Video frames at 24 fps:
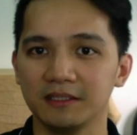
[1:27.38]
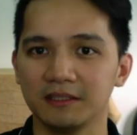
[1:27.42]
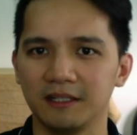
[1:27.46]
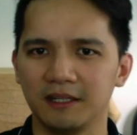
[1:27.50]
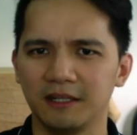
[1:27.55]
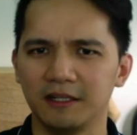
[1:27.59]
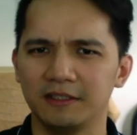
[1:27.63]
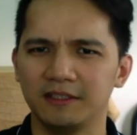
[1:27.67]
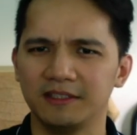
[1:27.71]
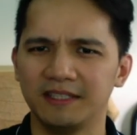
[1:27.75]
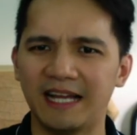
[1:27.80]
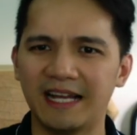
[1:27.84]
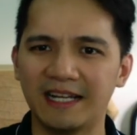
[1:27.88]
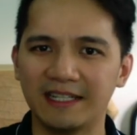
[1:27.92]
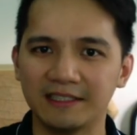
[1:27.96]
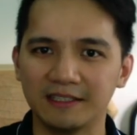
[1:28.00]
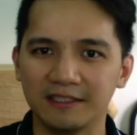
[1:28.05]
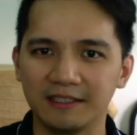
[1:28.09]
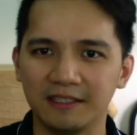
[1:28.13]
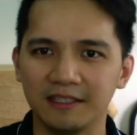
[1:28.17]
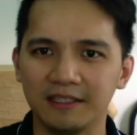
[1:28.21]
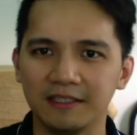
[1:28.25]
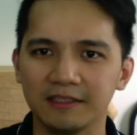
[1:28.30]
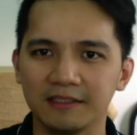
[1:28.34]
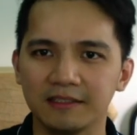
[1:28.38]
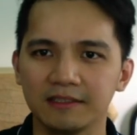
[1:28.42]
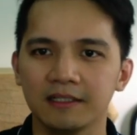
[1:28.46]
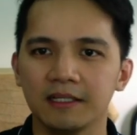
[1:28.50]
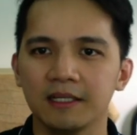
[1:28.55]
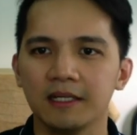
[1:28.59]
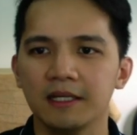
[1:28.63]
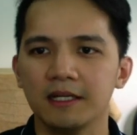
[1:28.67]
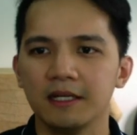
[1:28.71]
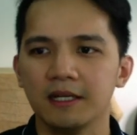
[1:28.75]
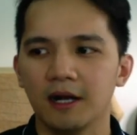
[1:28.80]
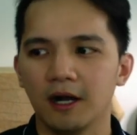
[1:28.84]
there are taxis,
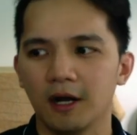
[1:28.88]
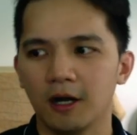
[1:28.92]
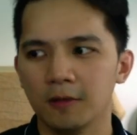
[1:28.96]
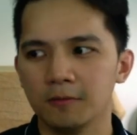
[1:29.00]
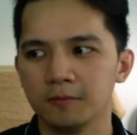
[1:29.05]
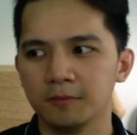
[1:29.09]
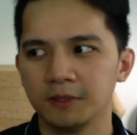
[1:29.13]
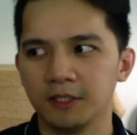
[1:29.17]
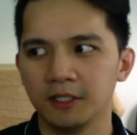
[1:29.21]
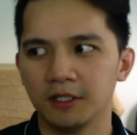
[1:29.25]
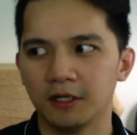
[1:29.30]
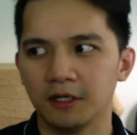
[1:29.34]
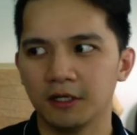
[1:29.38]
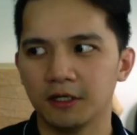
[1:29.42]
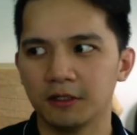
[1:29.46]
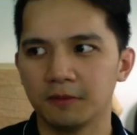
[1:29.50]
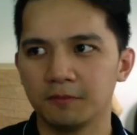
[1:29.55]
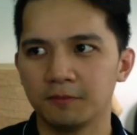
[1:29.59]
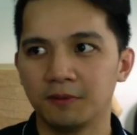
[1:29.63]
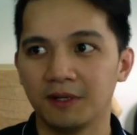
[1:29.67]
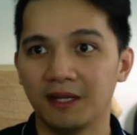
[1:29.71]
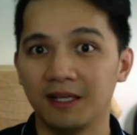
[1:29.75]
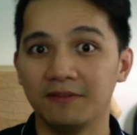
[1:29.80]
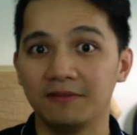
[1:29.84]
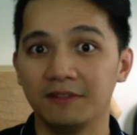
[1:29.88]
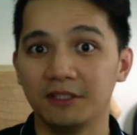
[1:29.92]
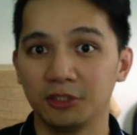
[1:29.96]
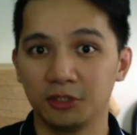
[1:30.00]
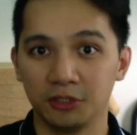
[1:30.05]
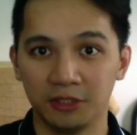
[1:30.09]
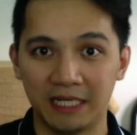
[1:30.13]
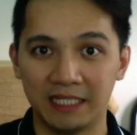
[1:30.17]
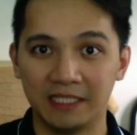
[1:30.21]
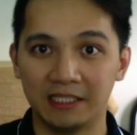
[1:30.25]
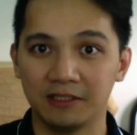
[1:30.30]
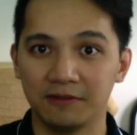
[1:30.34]
um, there are private
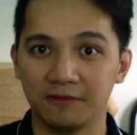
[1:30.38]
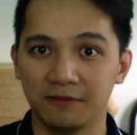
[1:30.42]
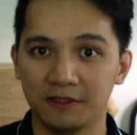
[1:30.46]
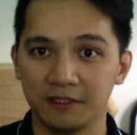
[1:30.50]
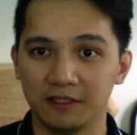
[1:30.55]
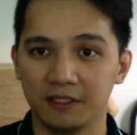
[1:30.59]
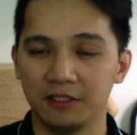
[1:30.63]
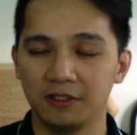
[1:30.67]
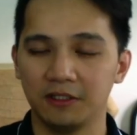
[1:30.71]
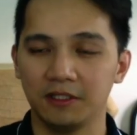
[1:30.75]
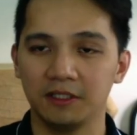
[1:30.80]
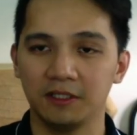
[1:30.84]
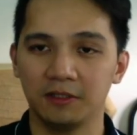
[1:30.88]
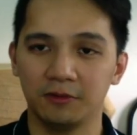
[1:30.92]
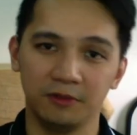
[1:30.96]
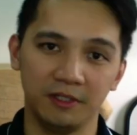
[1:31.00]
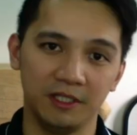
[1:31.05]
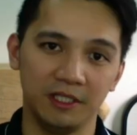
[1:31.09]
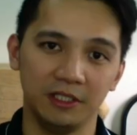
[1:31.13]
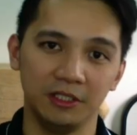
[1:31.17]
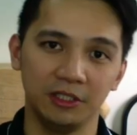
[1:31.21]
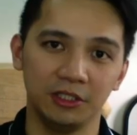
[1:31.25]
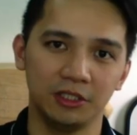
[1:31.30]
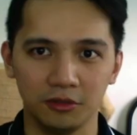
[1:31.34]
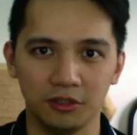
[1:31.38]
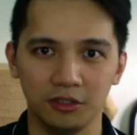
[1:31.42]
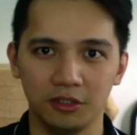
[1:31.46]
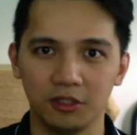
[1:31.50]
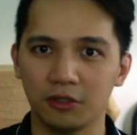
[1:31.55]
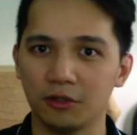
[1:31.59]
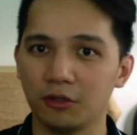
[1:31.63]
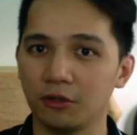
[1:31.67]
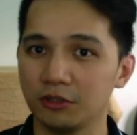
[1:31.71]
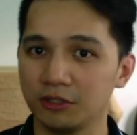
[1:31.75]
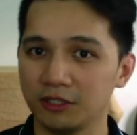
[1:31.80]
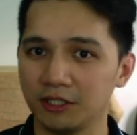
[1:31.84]
transfers that you can arrange. Your
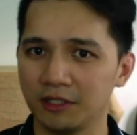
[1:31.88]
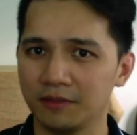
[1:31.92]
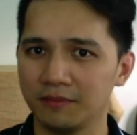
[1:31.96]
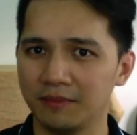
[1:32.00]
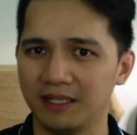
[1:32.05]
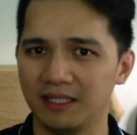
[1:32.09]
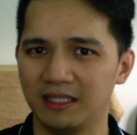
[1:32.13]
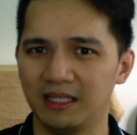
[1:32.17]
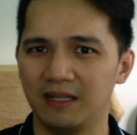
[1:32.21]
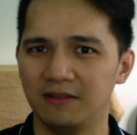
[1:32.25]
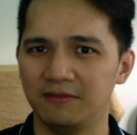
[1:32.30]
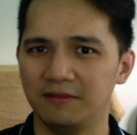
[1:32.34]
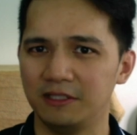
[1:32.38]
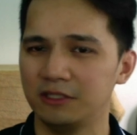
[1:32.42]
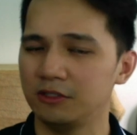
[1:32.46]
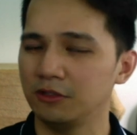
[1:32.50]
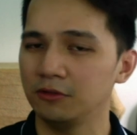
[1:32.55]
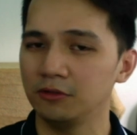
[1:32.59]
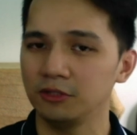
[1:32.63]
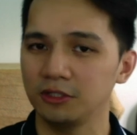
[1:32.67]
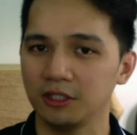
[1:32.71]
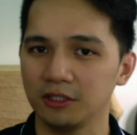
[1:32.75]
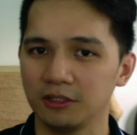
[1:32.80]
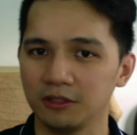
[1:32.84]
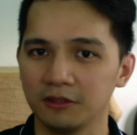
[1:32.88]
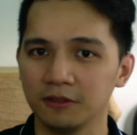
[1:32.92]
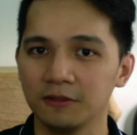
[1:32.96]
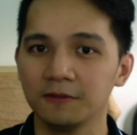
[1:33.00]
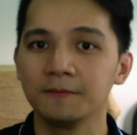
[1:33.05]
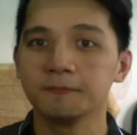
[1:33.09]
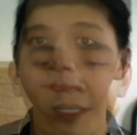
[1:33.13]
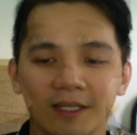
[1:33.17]
hotel might have its own shuttle.